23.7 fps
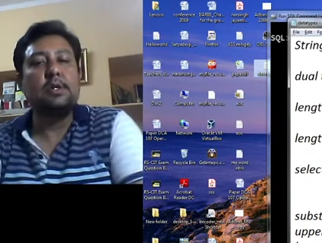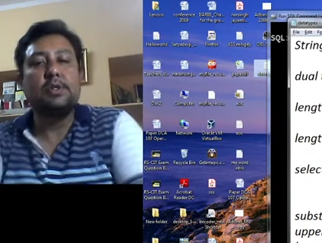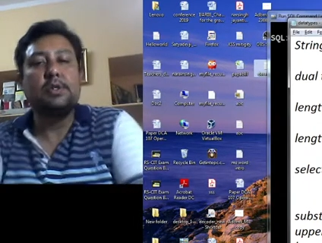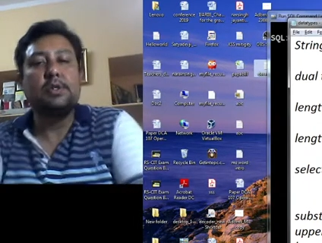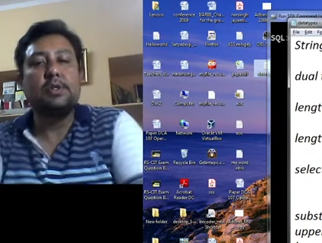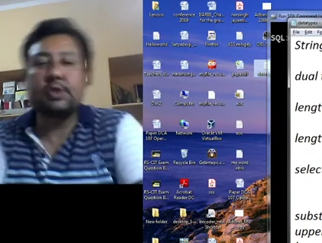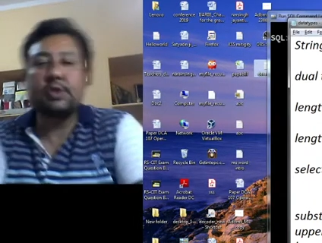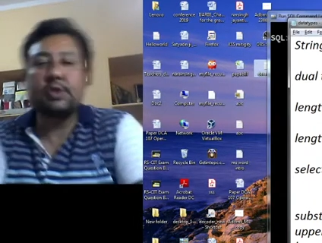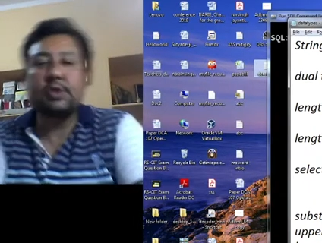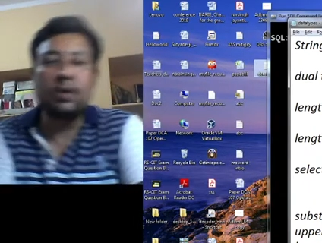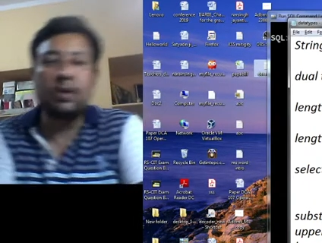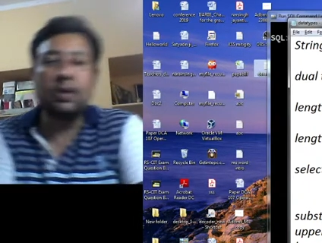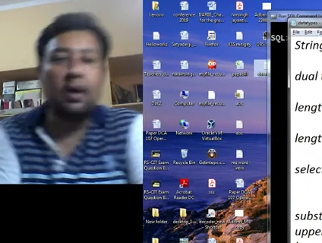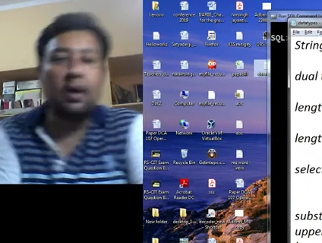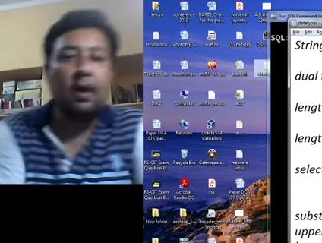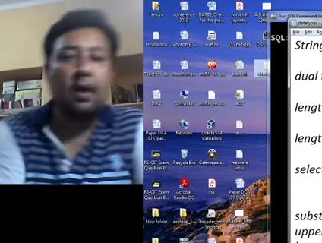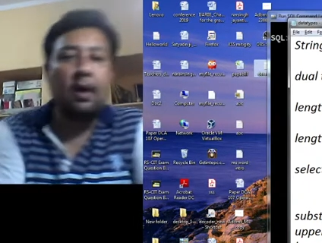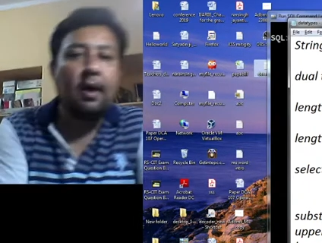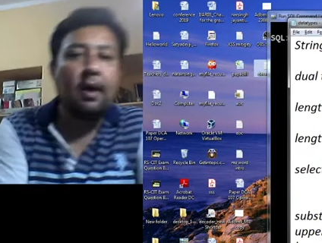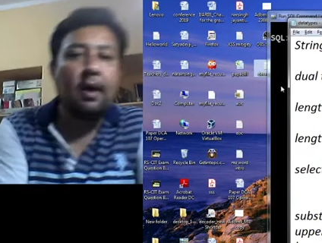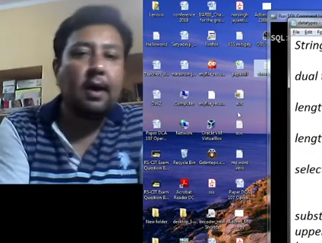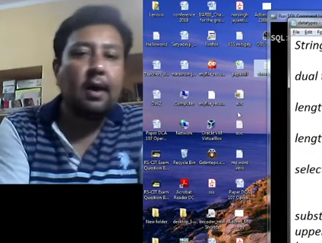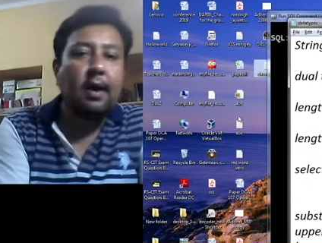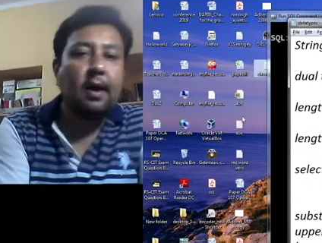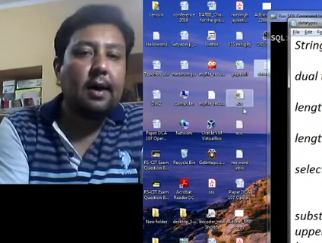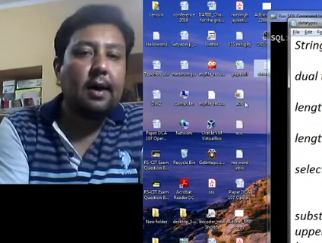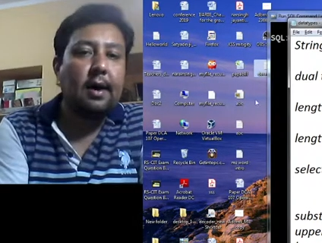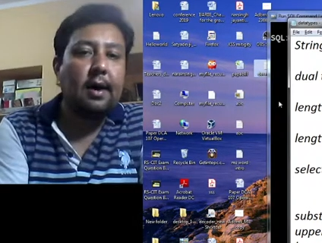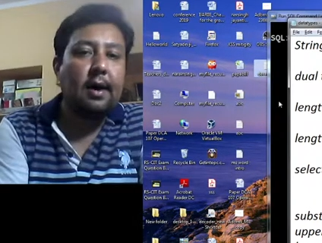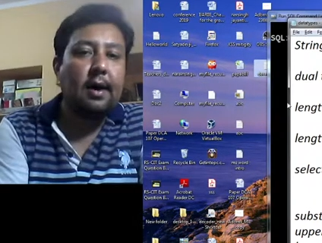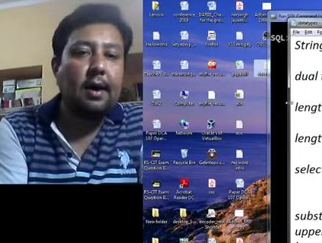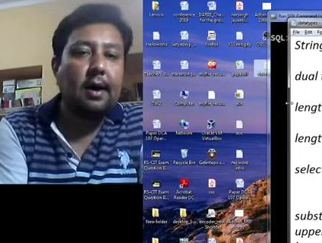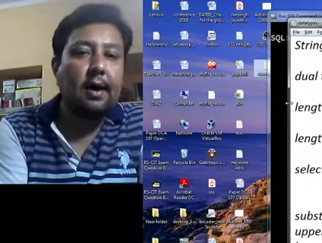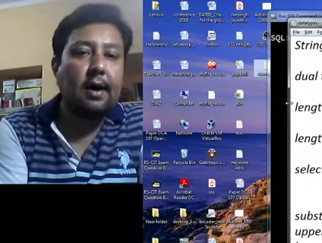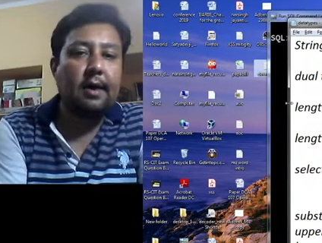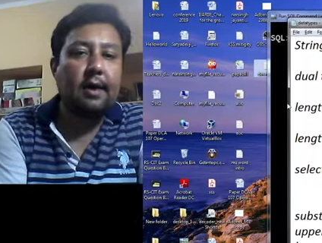So
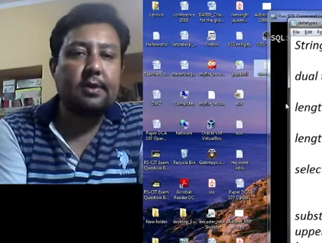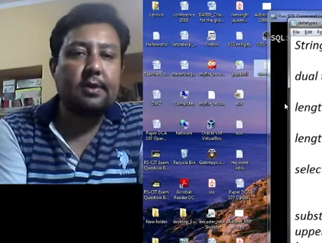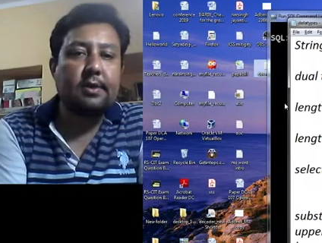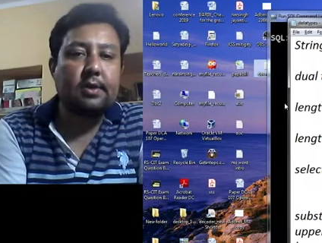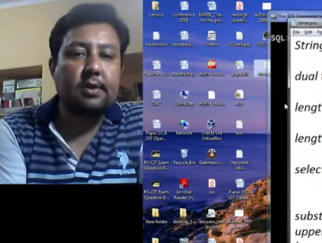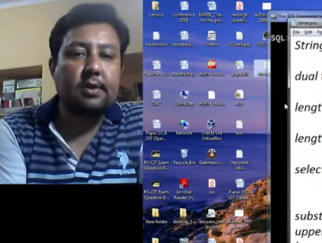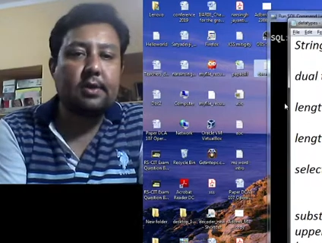on the